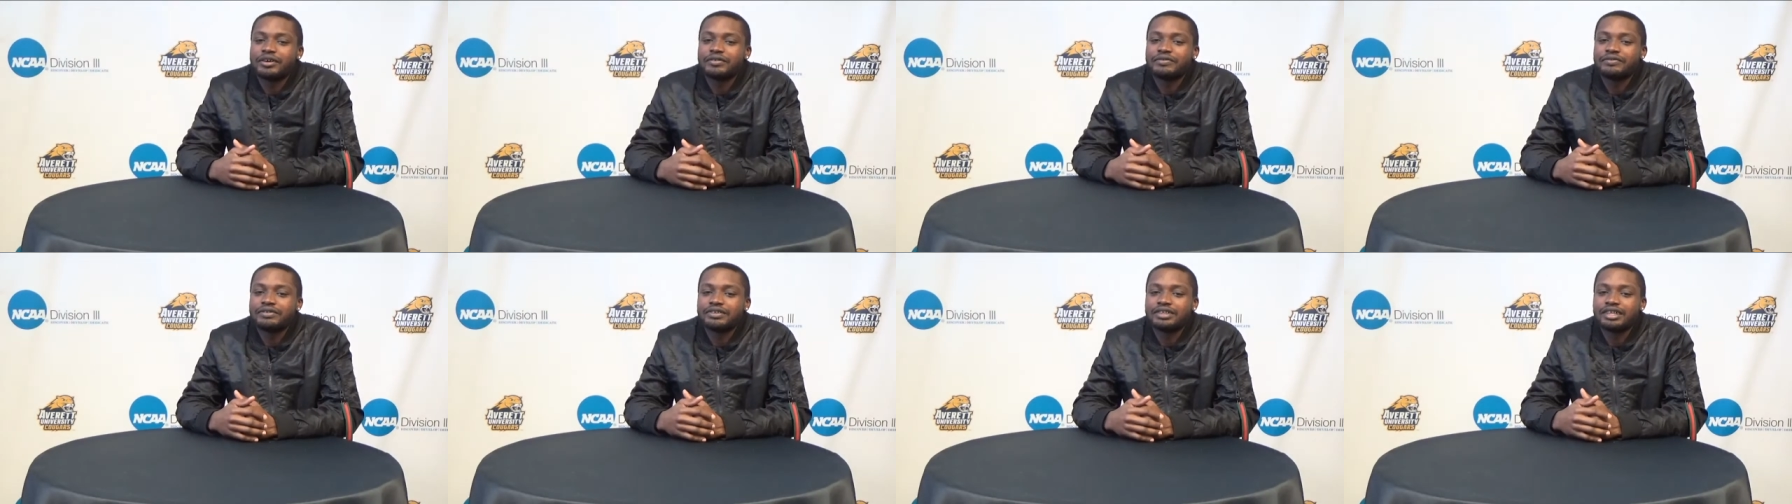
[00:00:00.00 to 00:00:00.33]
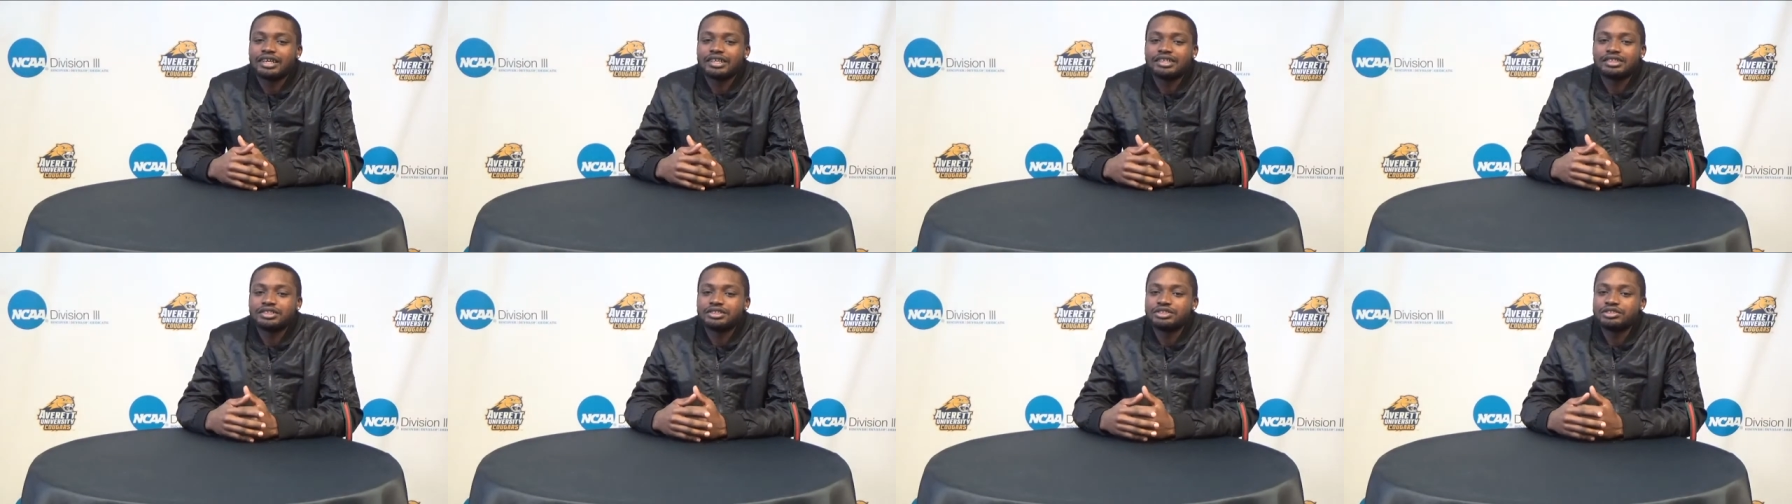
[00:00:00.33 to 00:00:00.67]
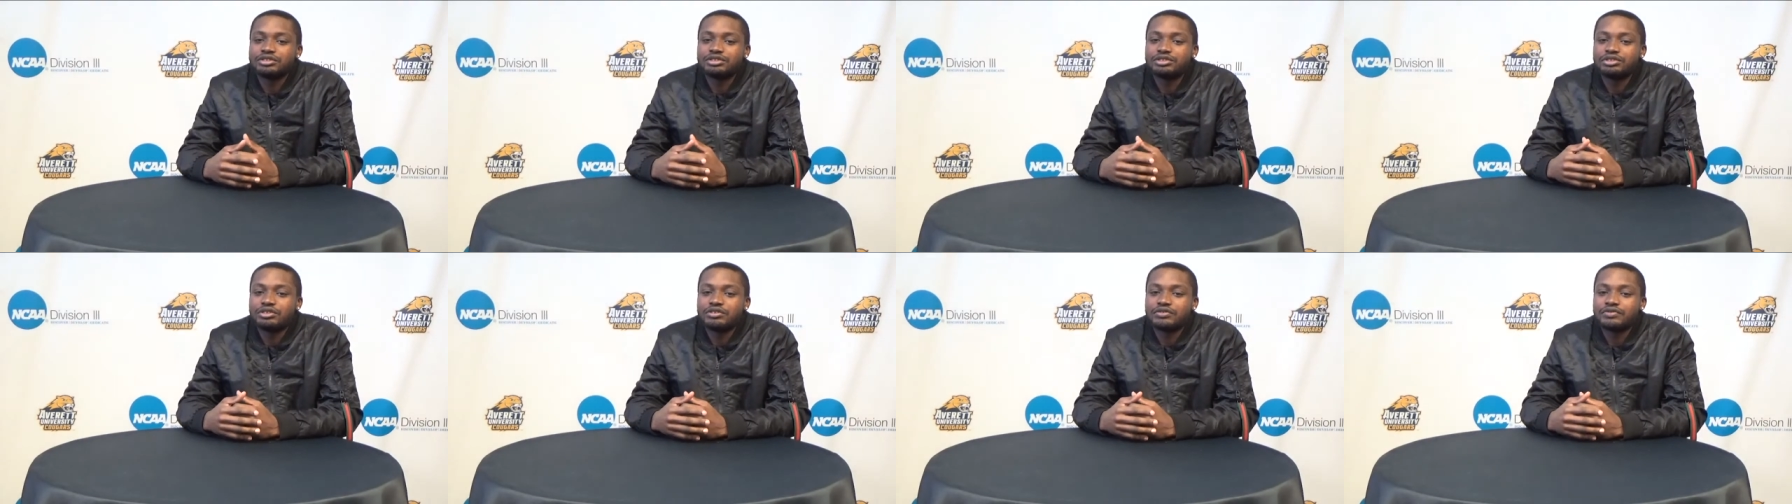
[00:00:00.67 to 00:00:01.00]
I feel like a
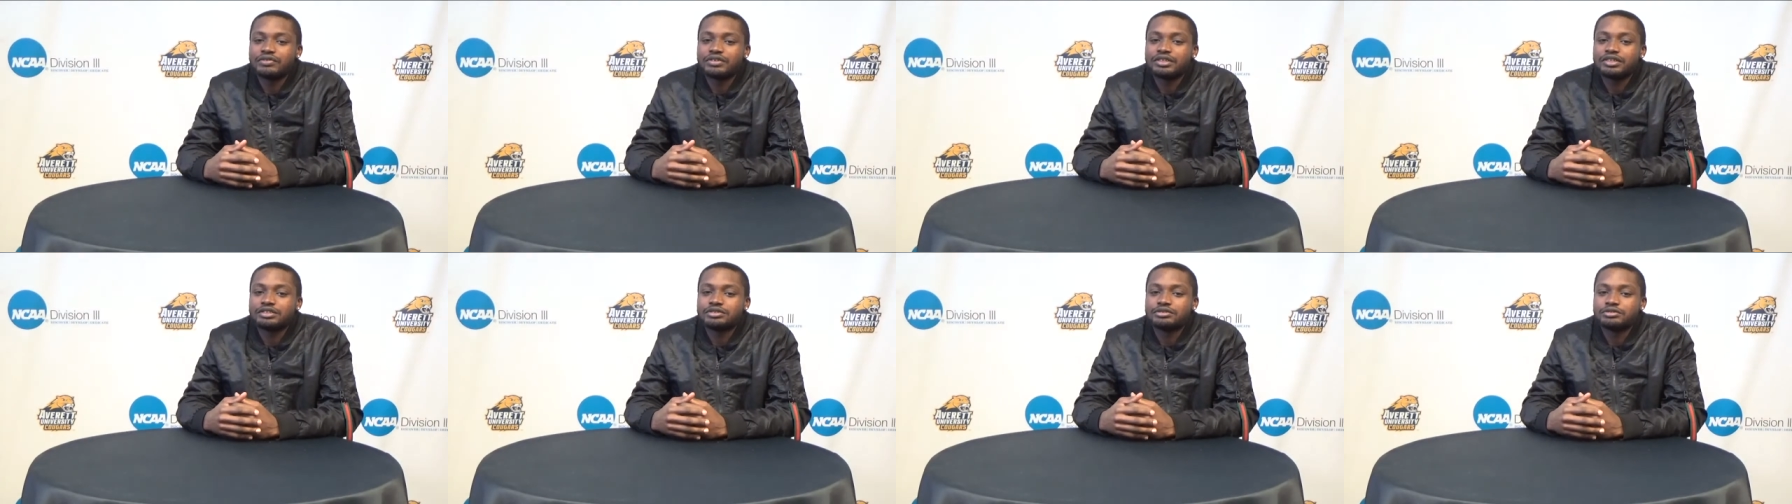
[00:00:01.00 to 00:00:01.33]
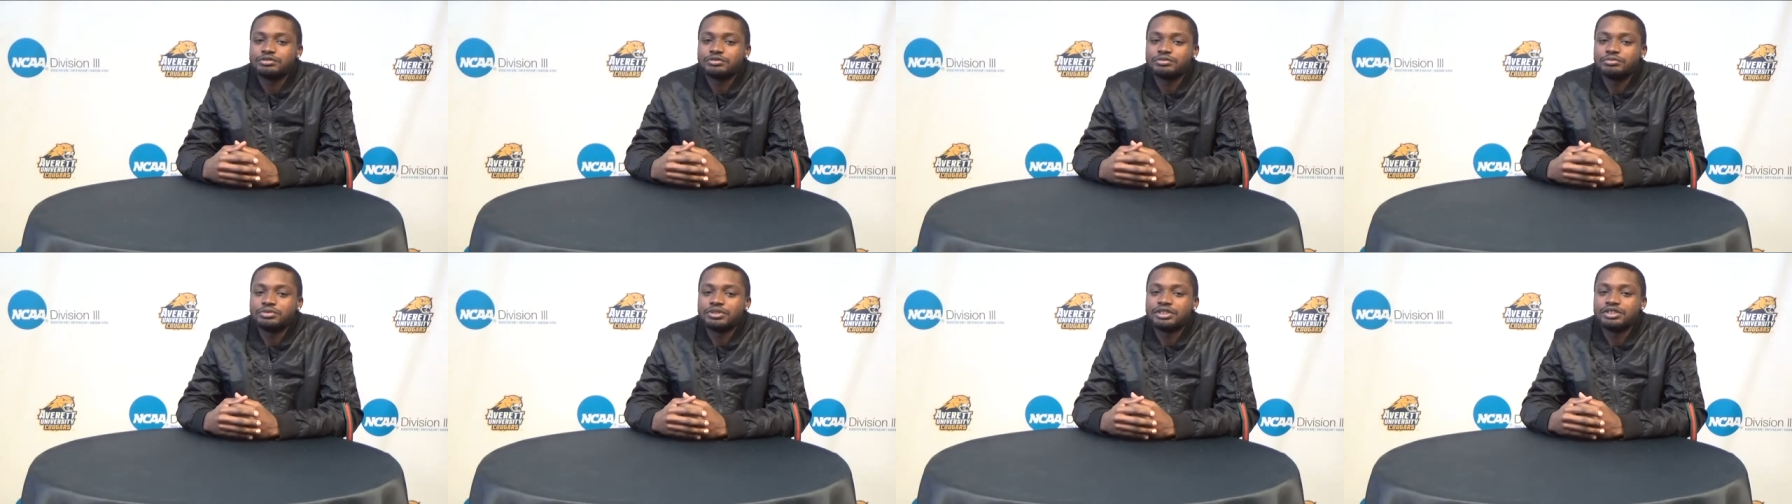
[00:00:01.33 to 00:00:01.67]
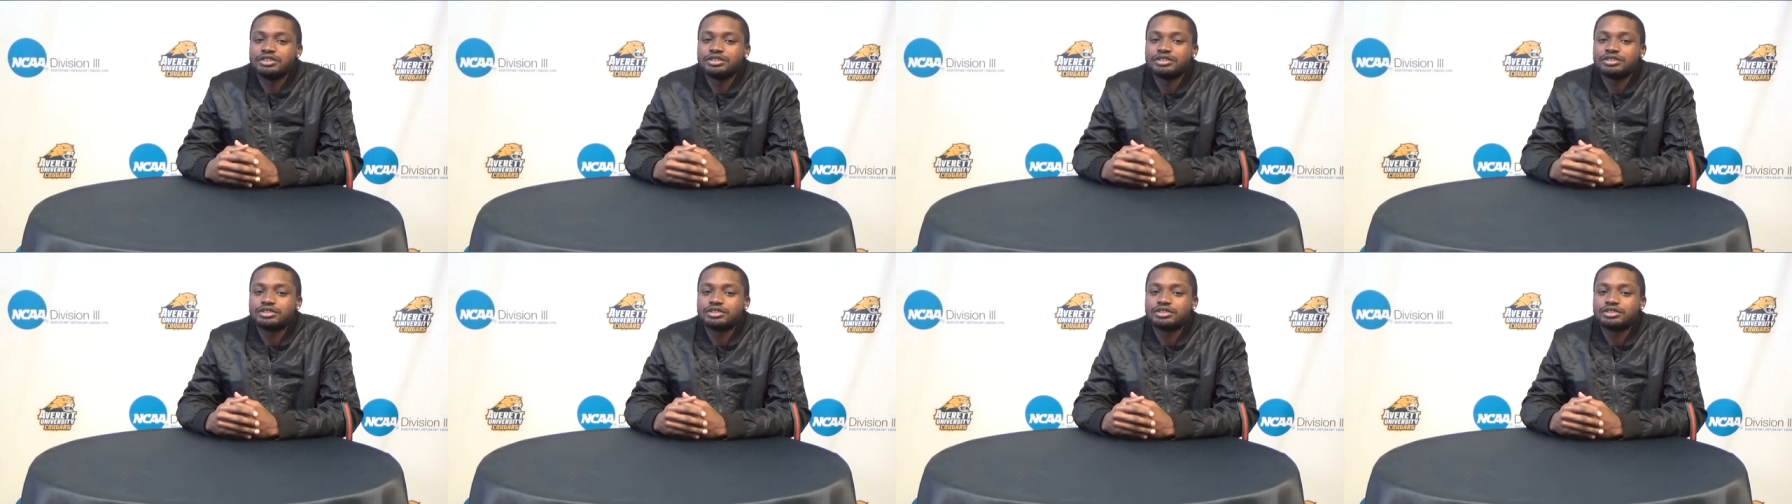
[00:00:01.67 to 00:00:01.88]
good goal for us would be